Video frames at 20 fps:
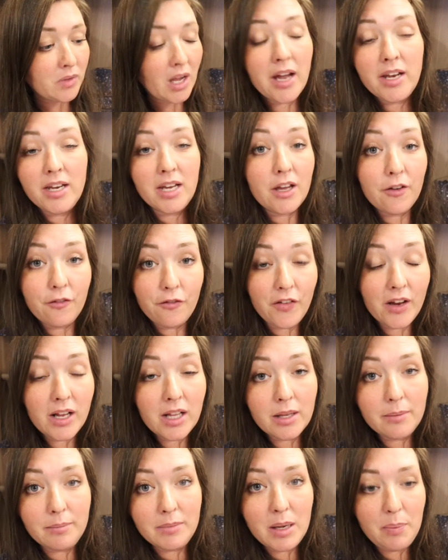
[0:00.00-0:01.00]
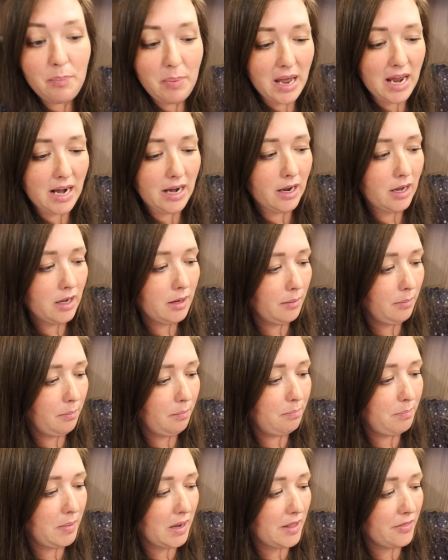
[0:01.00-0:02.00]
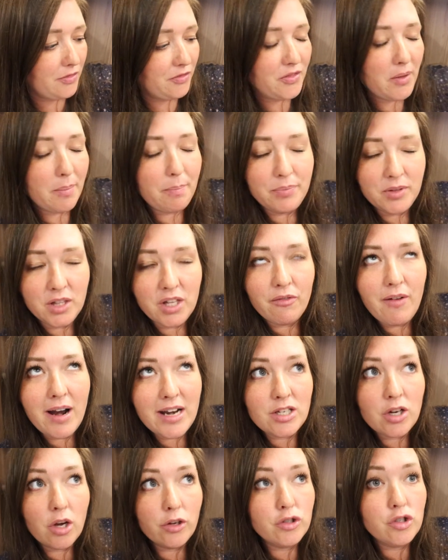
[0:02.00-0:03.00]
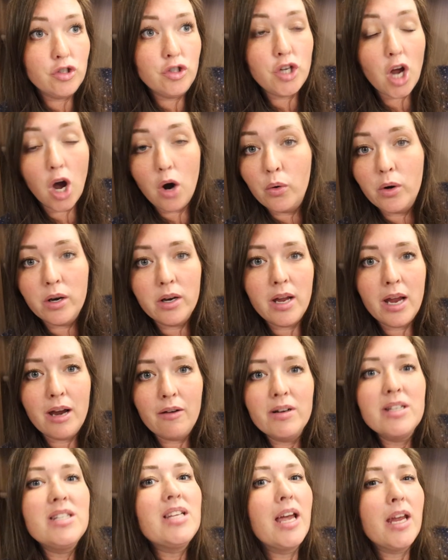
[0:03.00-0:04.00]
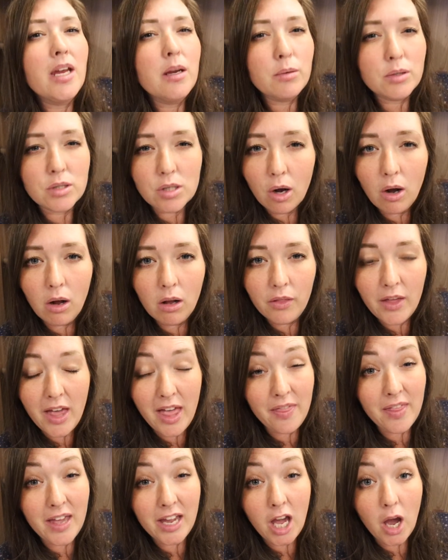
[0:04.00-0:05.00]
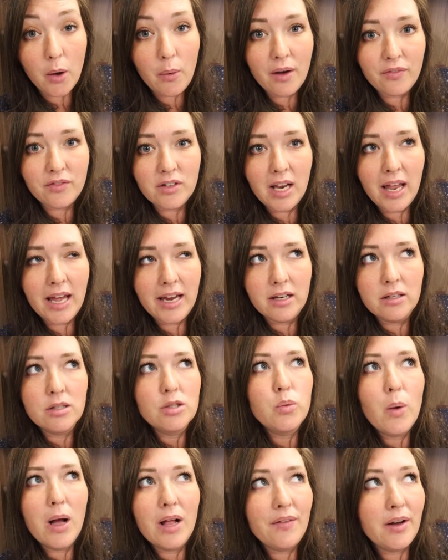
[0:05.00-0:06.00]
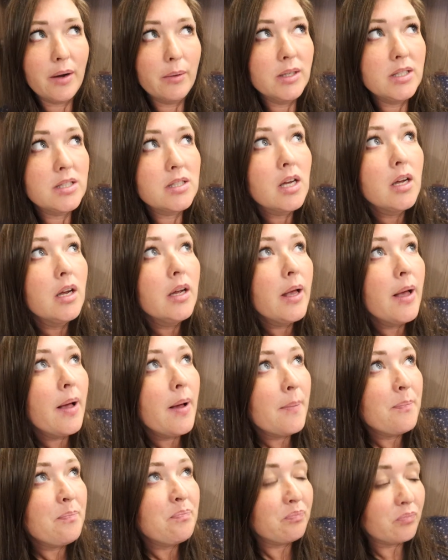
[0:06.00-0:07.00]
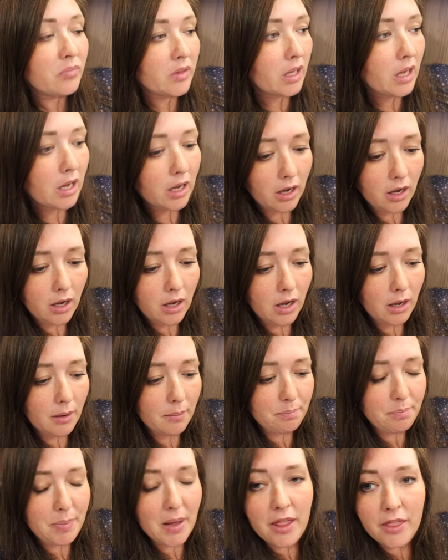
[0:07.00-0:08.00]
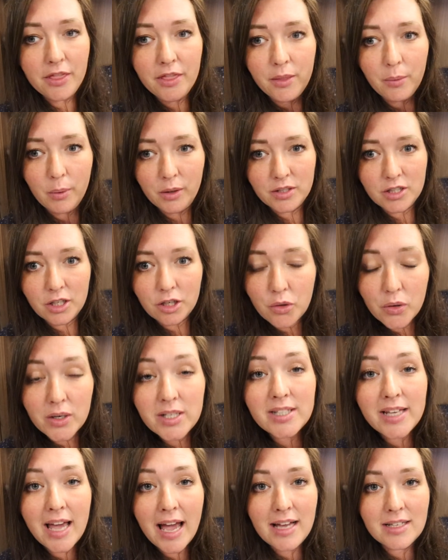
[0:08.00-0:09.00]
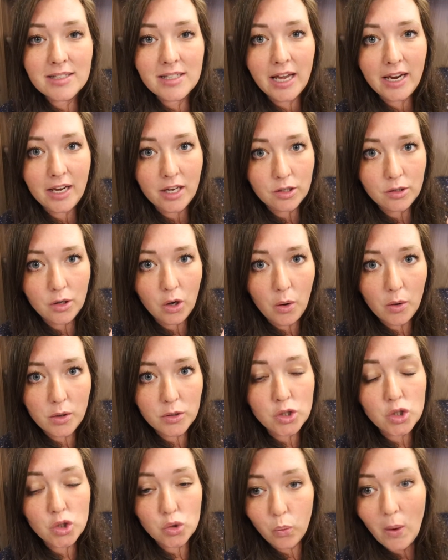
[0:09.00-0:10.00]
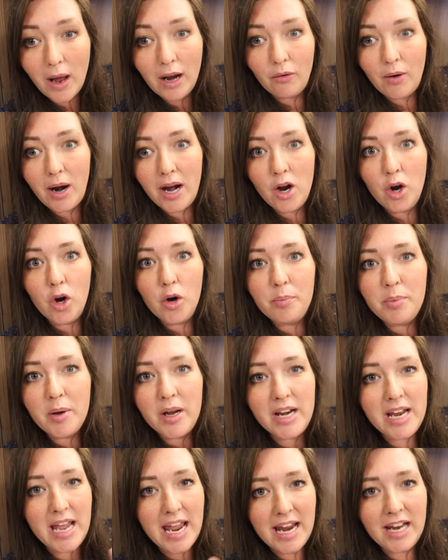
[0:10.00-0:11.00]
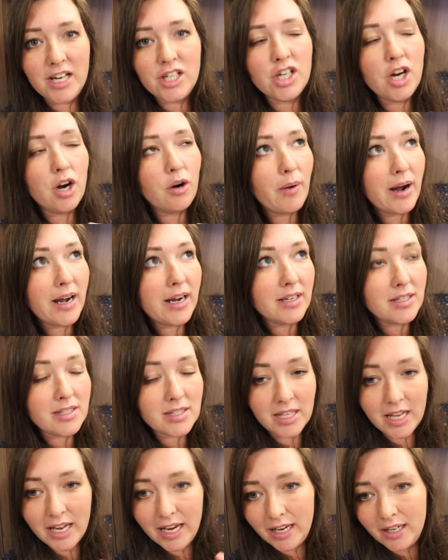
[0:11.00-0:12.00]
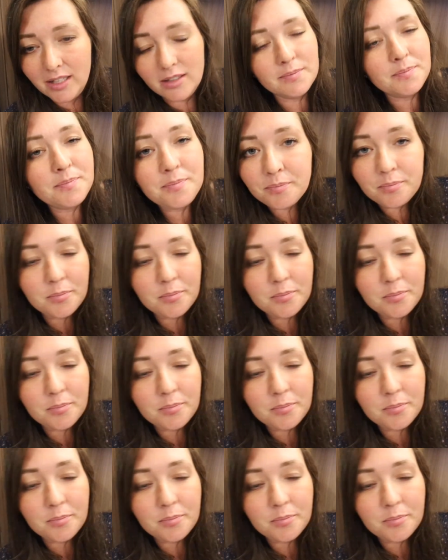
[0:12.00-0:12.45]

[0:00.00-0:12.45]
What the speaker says: and you can feel them nipping, but the red dots don't irritate you at all and they go after like 12 hours. But the ones that Chris gets like swell right up and itch horrendously, and